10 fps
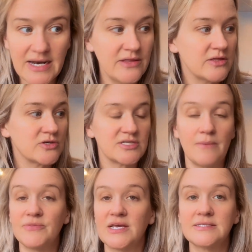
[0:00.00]
and there's
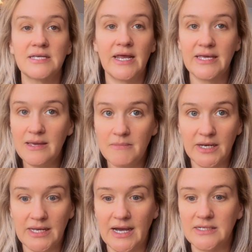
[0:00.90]
some things that I get
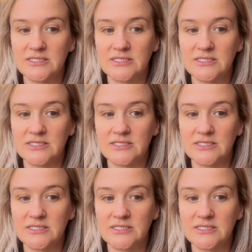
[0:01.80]
money on.